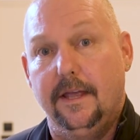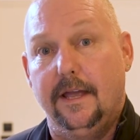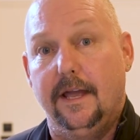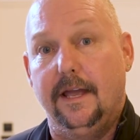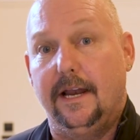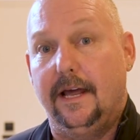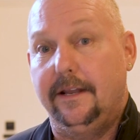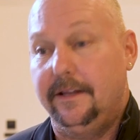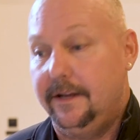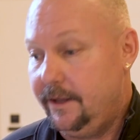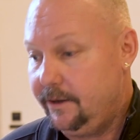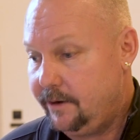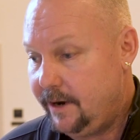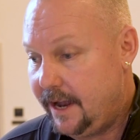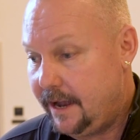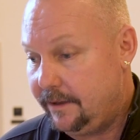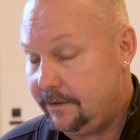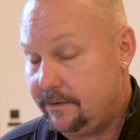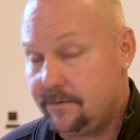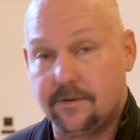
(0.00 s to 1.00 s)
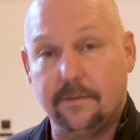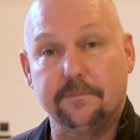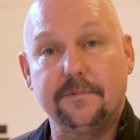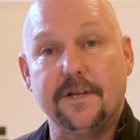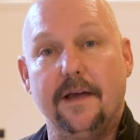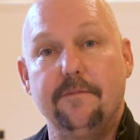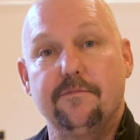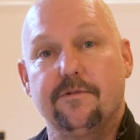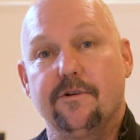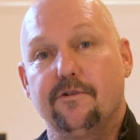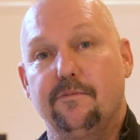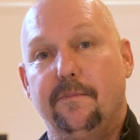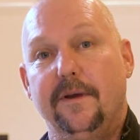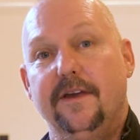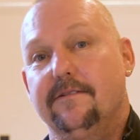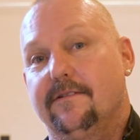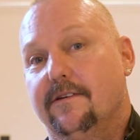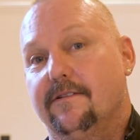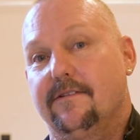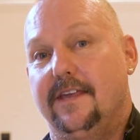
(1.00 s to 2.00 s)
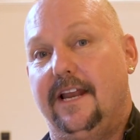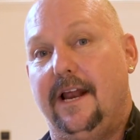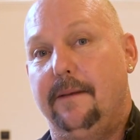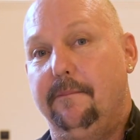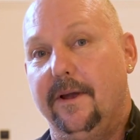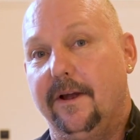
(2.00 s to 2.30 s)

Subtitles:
And on the other hand, sometimes there's pieces that I